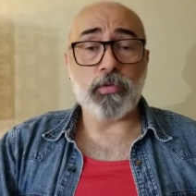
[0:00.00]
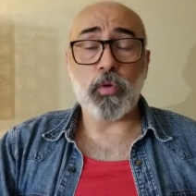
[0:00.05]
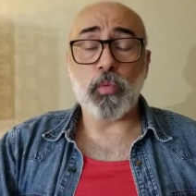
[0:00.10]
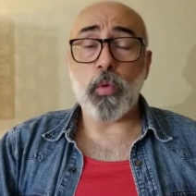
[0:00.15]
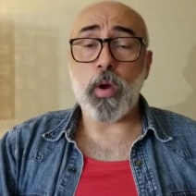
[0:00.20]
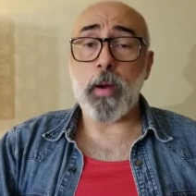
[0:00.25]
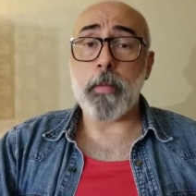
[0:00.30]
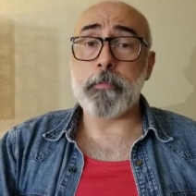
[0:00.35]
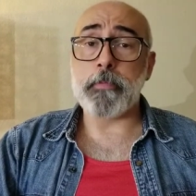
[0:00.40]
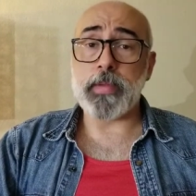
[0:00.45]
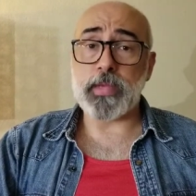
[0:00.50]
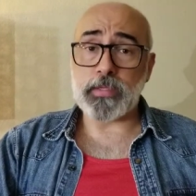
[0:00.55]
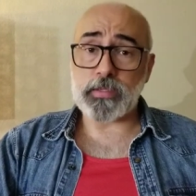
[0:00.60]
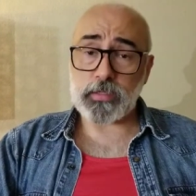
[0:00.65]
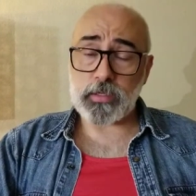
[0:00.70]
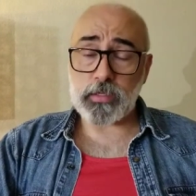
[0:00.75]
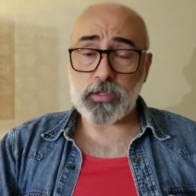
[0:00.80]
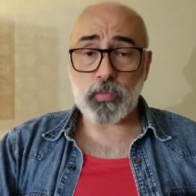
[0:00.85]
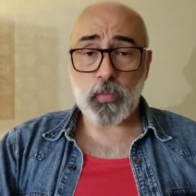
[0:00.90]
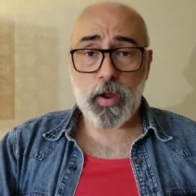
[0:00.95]
you wear
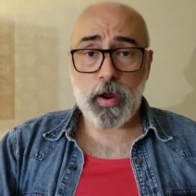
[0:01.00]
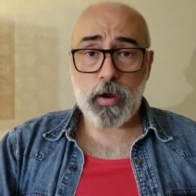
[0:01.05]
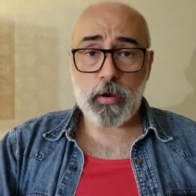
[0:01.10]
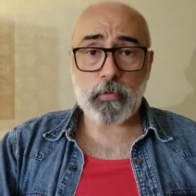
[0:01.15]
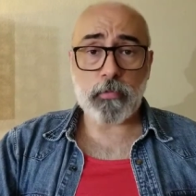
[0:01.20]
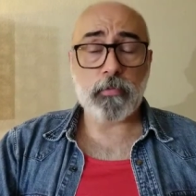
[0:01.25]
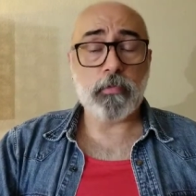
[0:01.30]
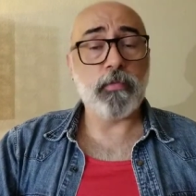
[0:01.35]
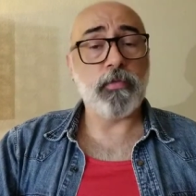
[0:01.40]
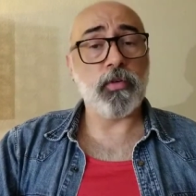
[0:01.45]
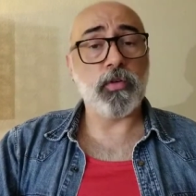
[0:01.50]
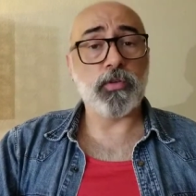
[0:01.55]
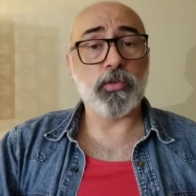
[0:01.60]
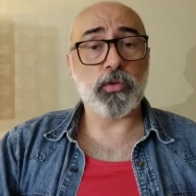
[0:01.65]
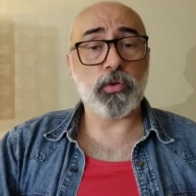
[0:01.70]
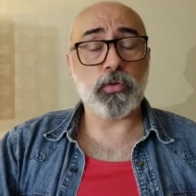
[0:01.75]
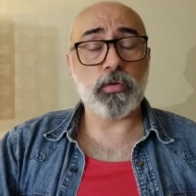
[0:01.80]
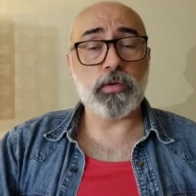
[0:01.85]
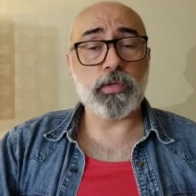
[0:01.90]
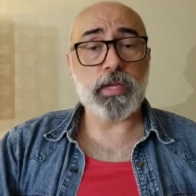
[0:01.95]
business wear for
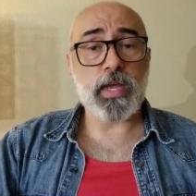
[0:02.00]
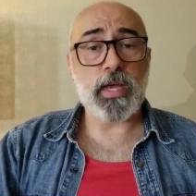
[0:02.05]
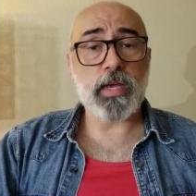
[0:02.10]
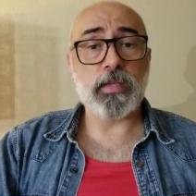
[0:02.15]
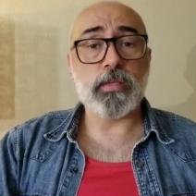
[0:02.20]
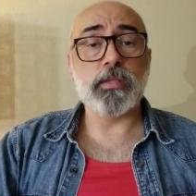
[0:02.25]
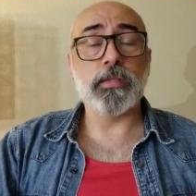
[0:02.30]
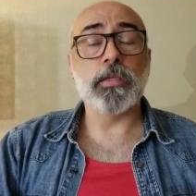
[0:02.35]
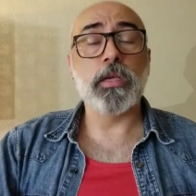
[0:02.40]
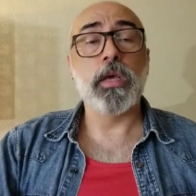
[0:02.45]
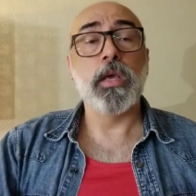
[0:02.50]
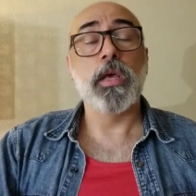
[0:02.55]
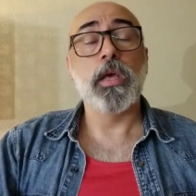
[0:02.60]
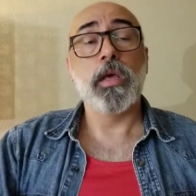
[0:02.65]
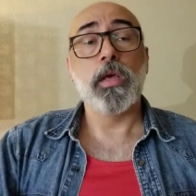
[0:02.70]
certain days,